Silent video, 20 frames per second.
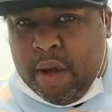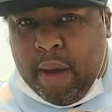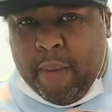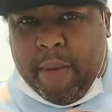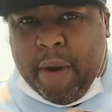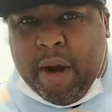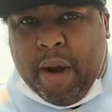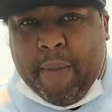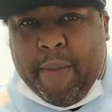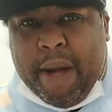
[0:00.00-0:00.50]
I'm
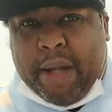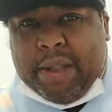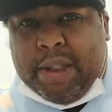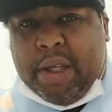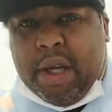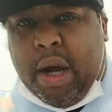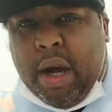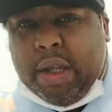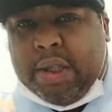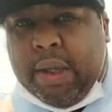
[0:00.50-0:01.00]
gonna come back to
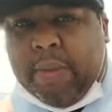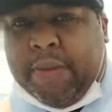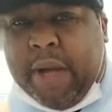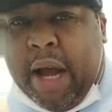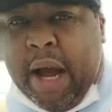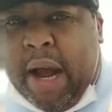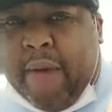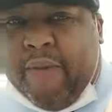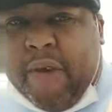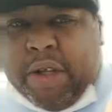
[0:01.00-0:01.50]
y'all.
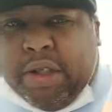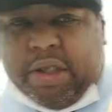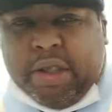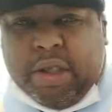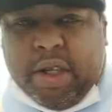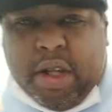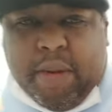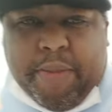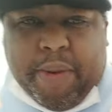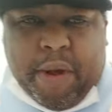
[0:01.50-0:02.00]
I
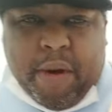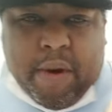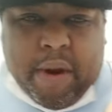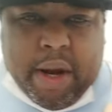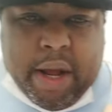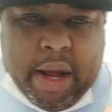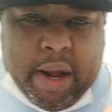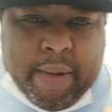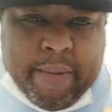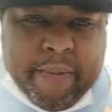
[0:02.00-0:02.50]
registered to be on
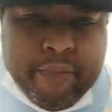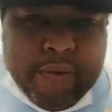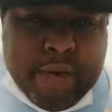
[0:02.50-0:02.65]
that.